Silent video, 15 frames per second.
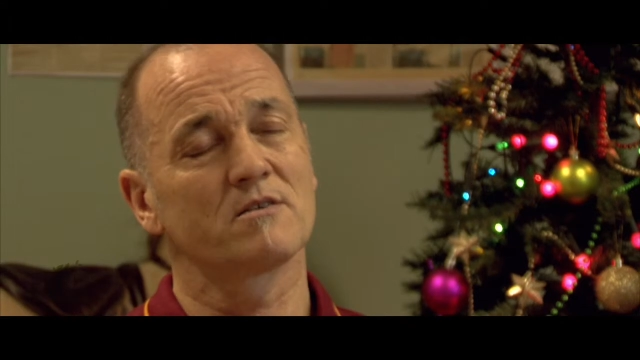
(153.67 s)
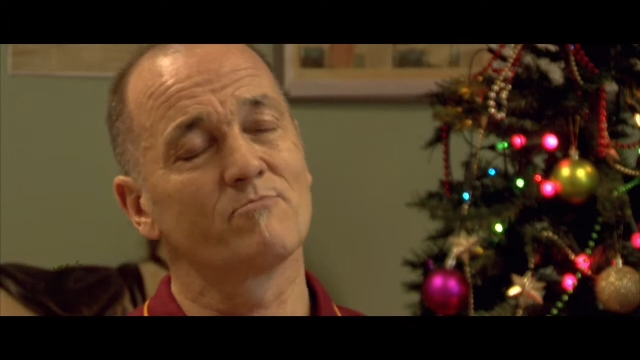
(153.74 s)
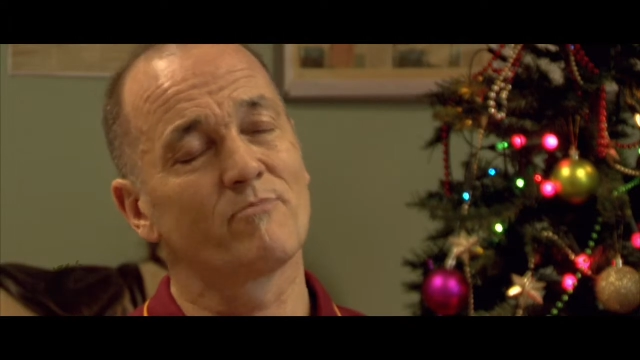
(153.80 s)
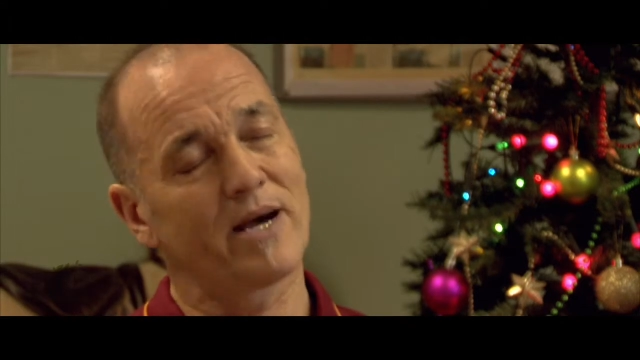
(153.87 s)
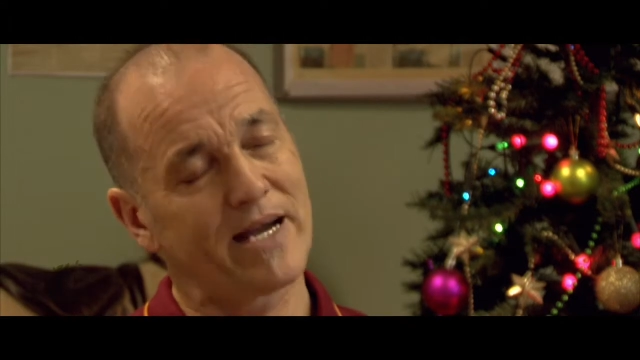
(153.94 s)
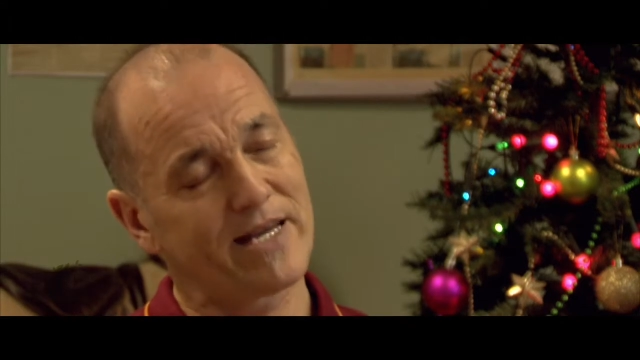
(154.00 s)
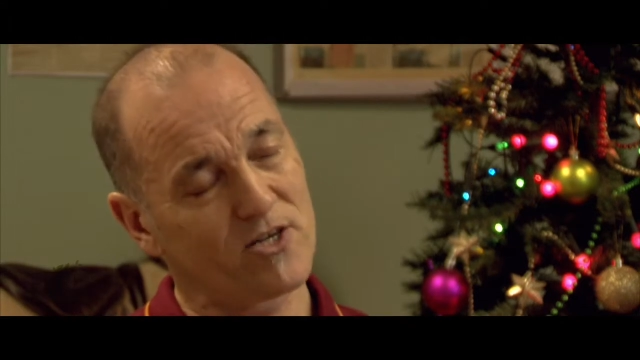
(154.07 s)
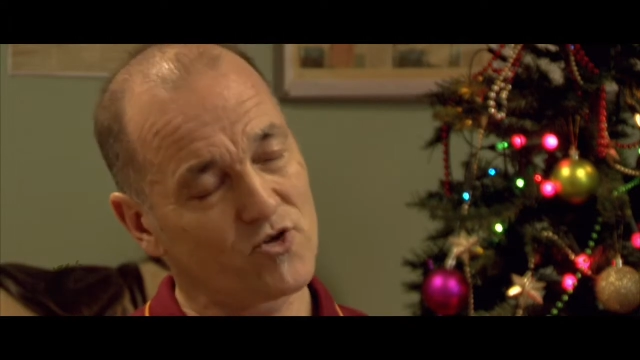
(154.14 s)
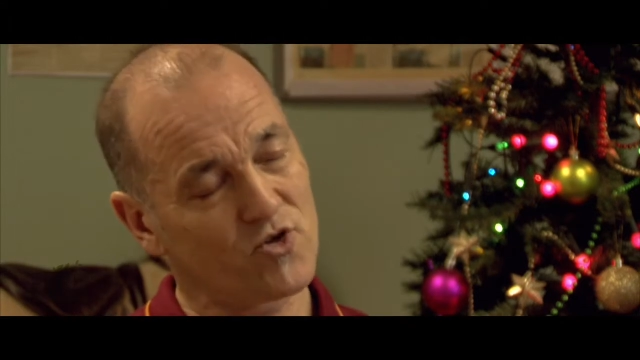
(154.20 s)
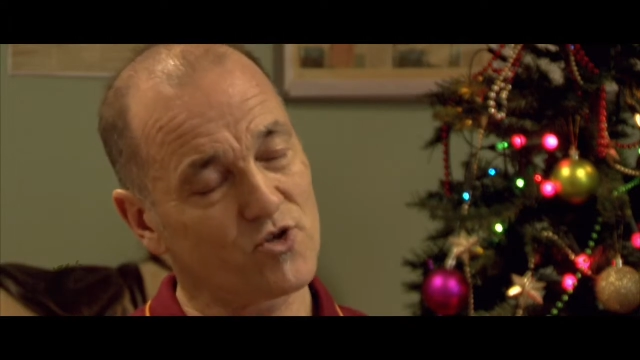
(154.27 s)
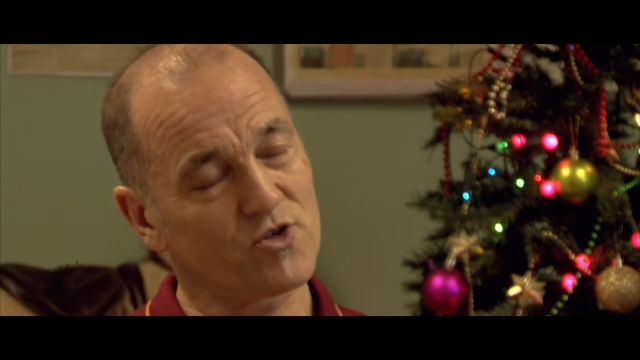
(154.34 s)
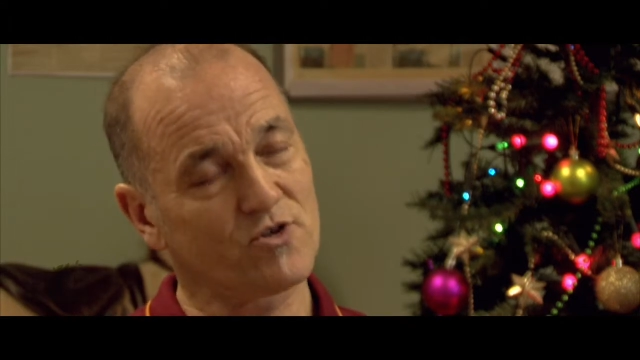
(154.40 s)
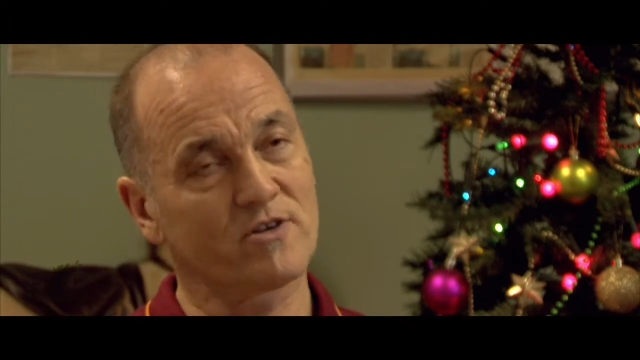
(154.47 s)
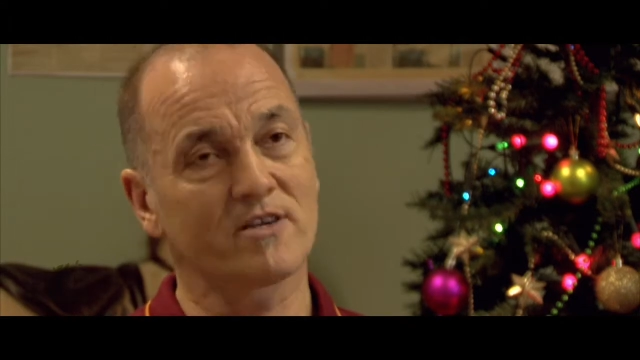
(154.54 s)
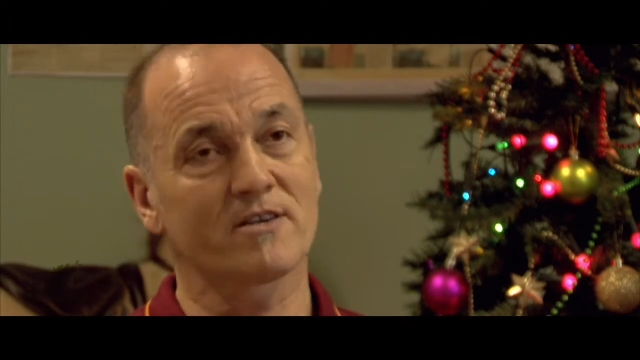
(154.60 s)
buying a
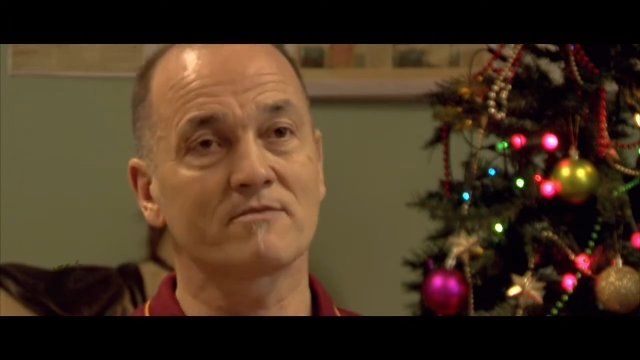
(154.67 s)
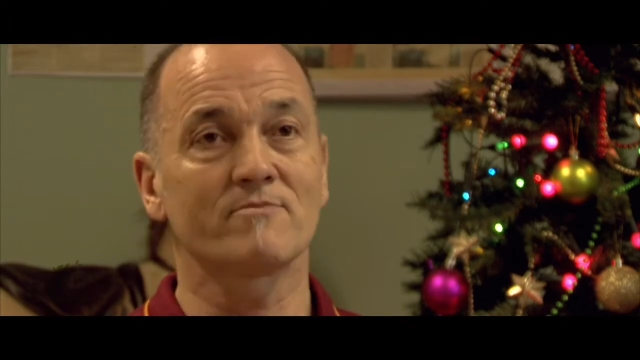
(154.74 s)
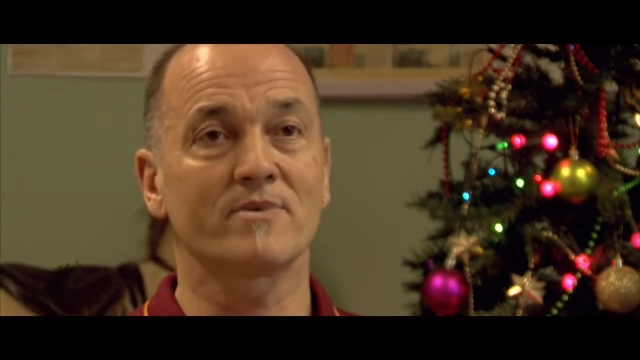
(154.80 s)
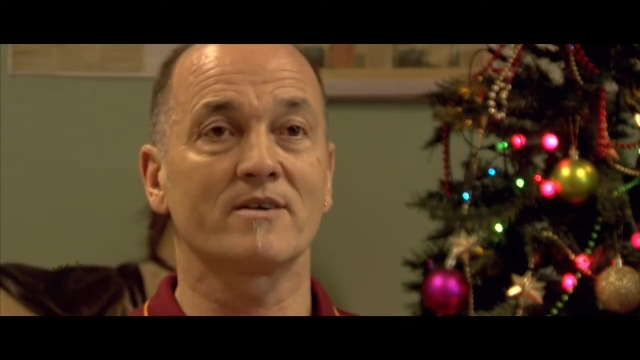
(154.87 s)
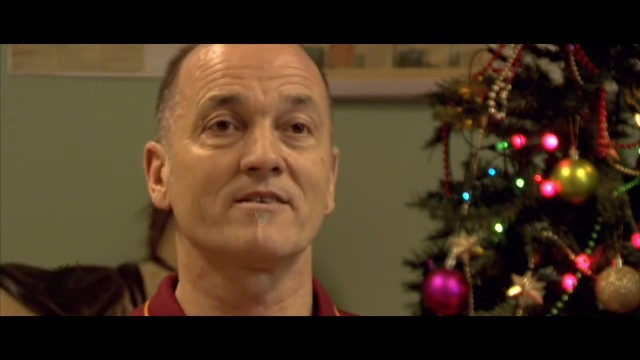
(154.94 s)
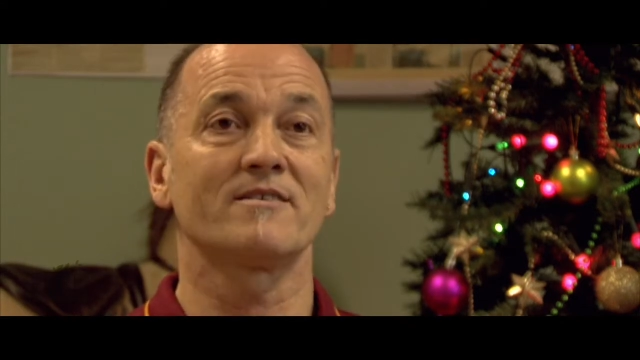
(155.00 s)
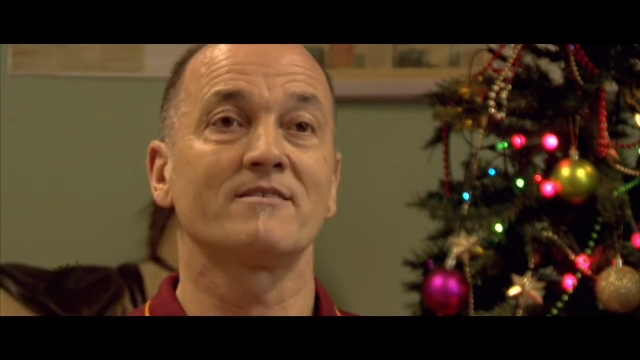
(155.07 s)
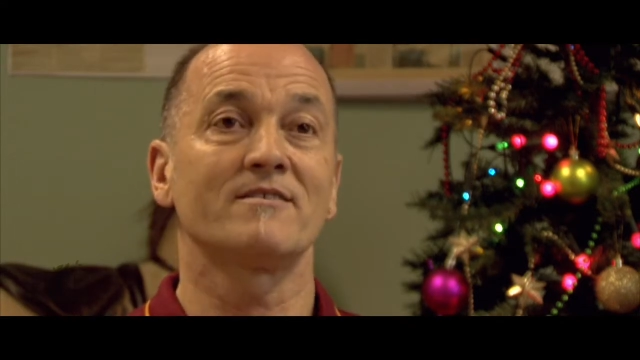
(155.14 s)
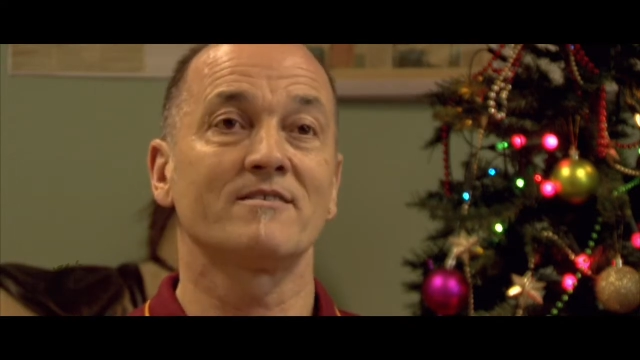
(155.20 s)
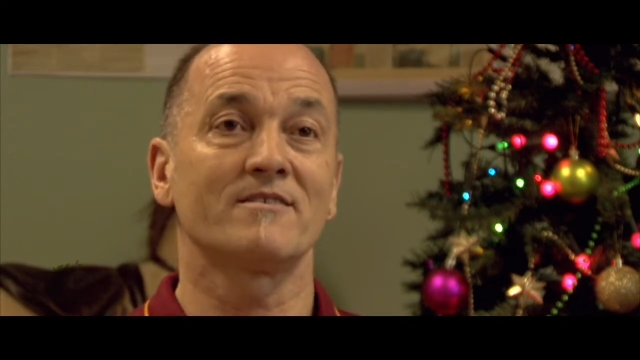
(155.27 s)
juicer can be